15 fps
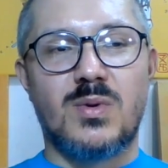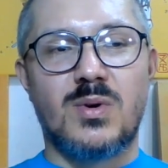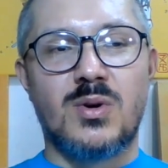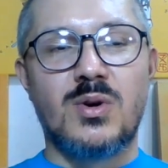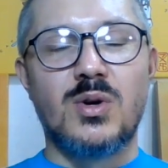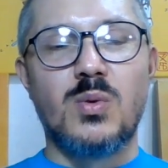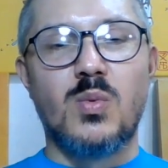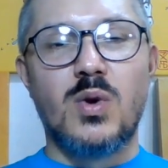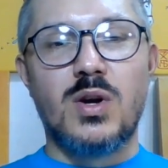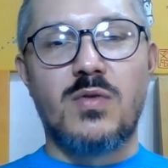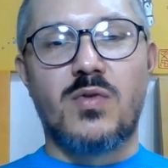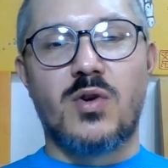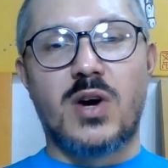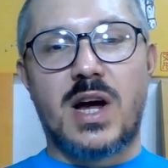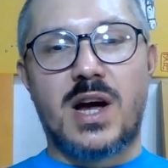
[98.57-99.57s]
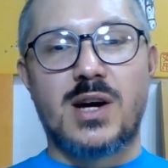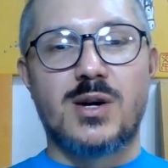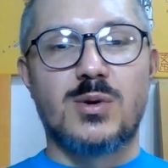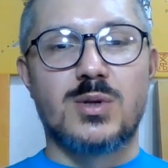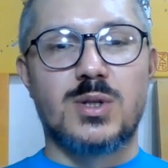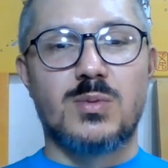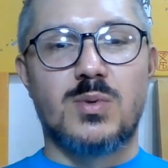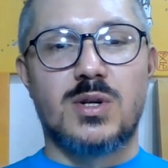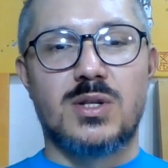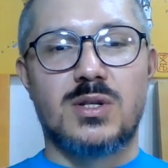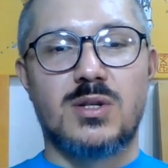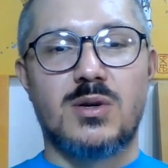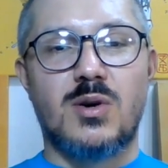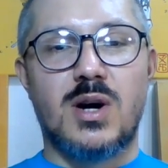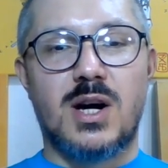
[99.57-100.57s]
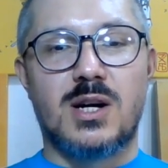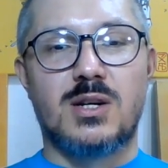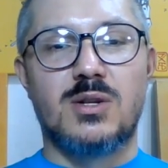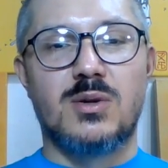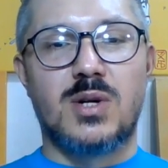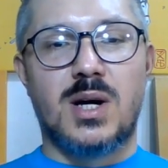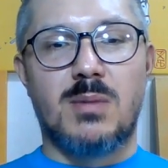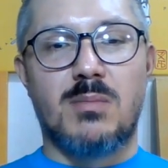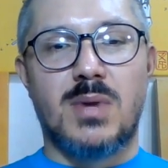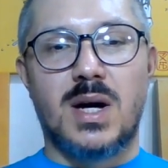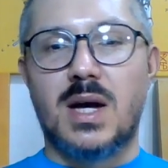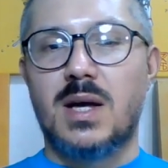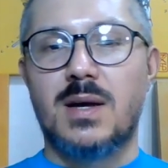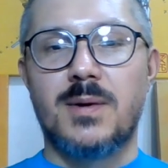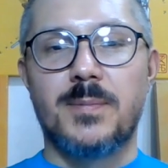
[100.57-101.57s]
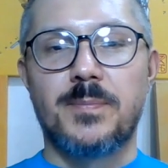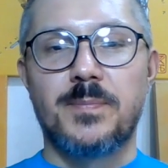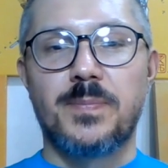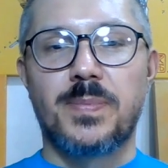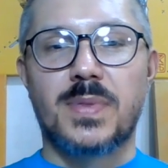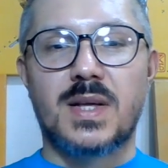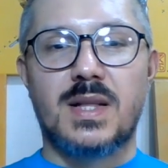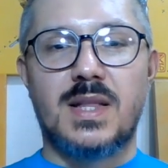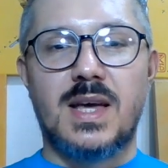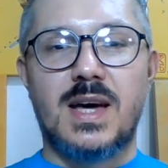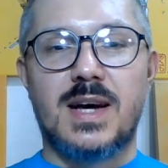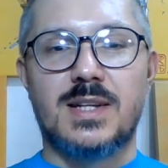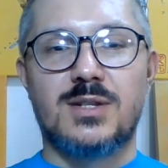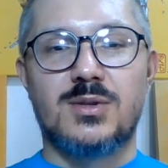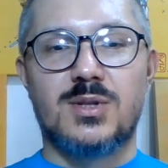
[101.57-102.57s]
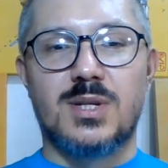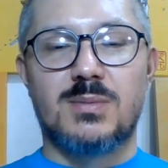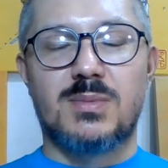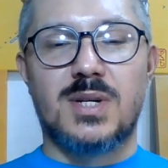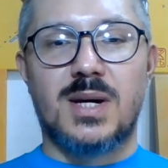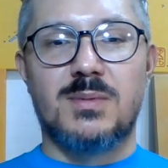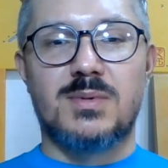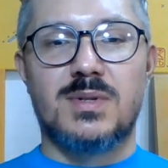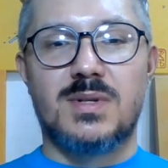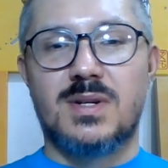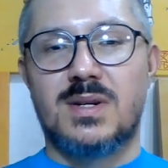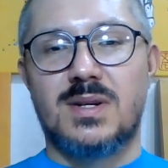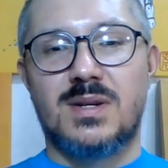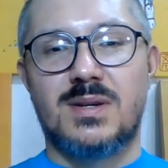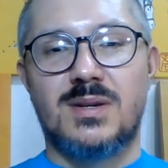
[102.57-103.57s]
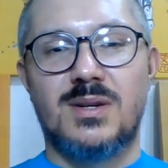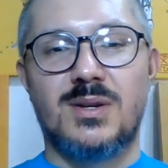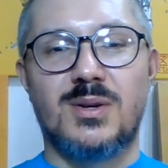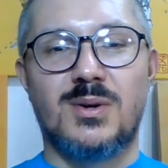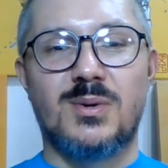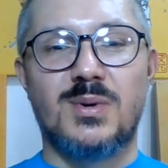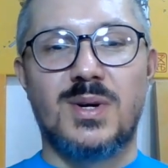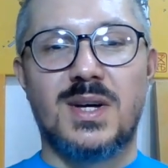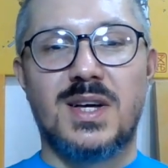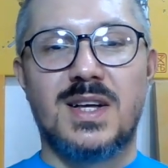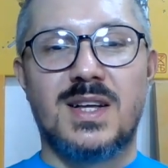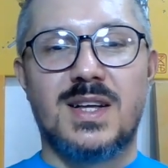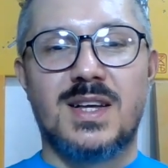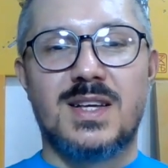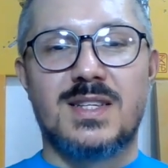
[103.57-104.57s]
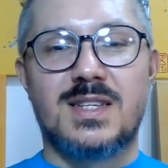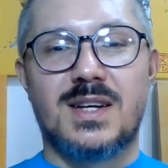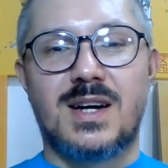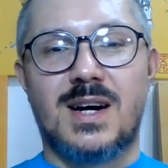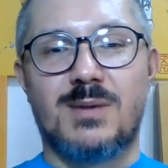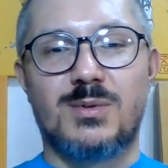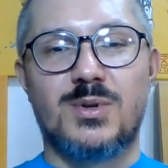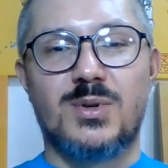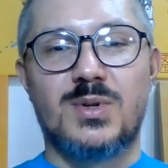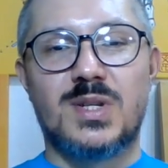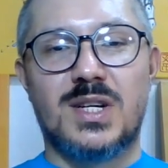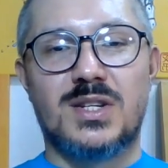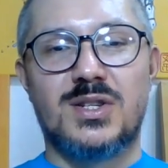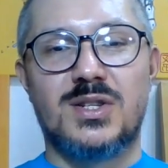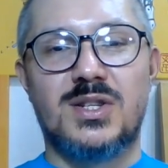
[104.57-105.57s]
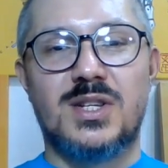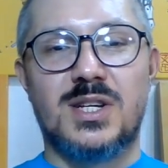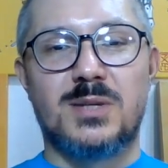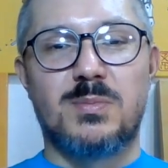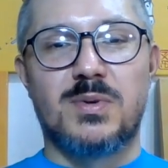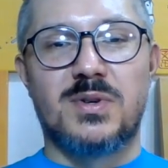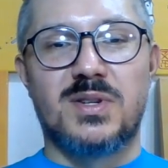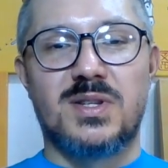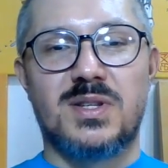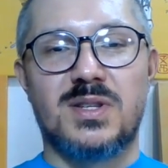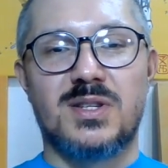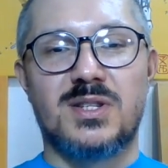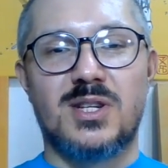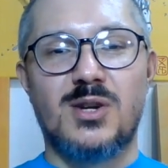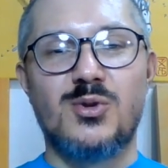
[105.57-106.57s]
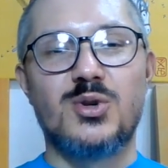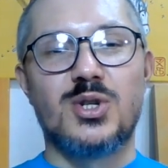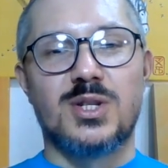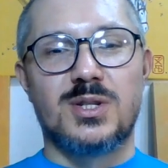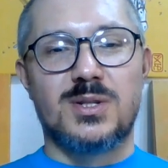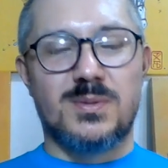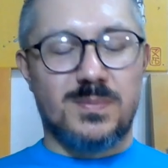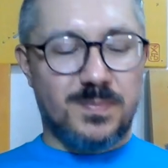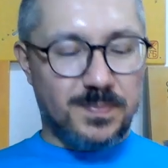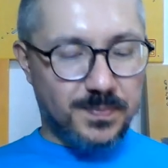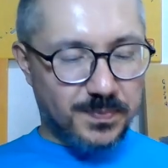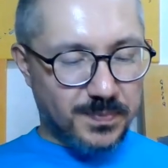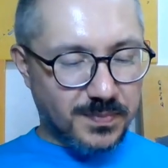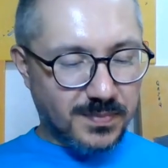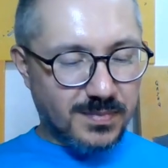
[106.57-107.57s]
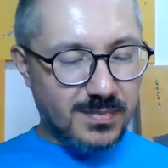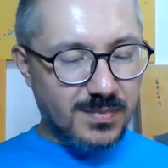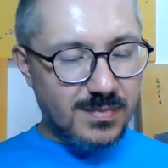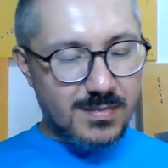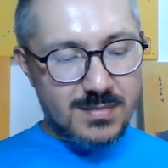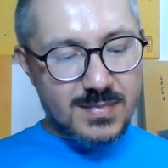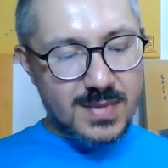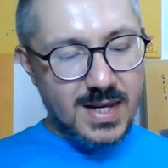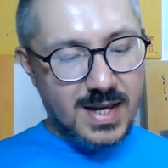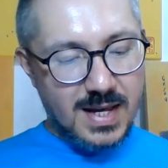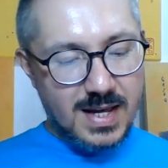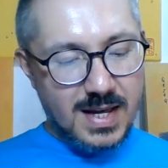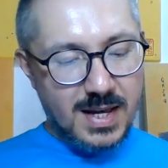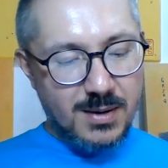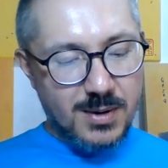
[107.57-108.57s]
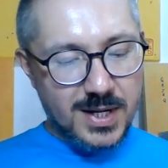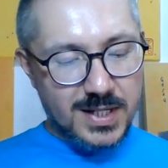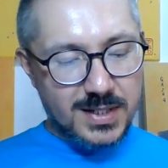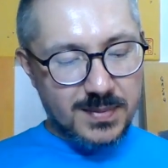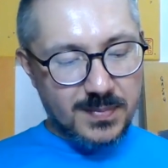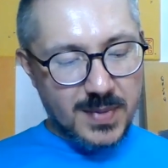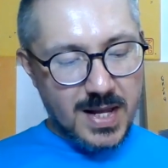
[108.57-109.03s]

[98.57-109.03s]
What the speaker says: good wood for arrows was so hard to come by, they had to sometimes succumb to such desperate solutions. Anyways,